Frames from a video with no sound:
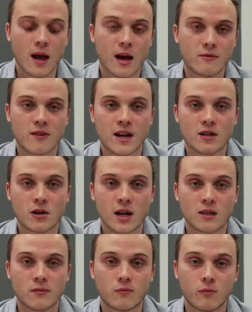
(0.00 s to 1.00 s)
Pfizer
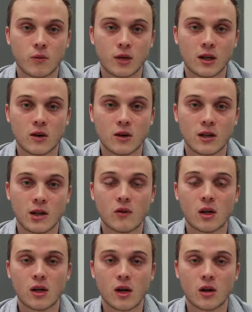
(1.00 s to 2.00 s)
has a really good
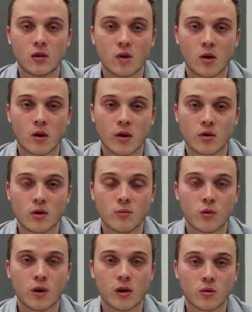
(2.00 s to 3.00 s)
dividend yield at right around
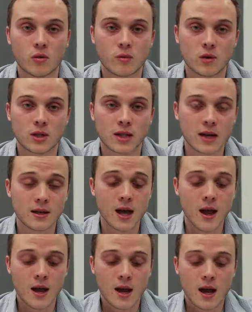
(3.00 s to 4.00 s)

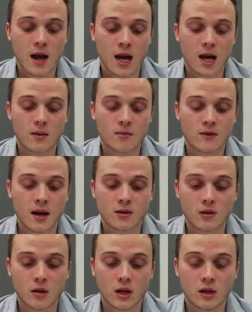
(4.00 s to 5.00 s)
3.3%. And
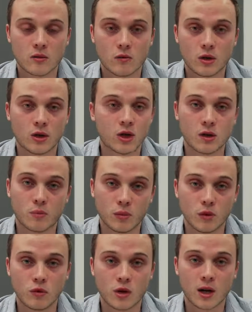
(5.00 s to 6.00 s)
Pfizer is really just a
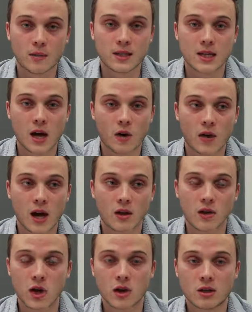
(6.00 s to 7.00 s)
blue chip, solid
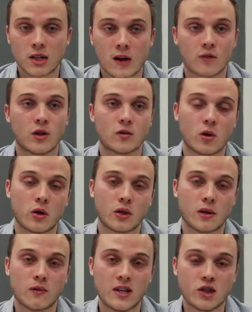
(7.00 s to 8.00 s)
healthcare stock that's
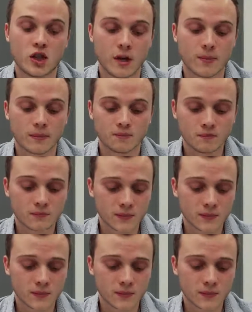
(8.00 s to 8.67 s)
relatively cheap.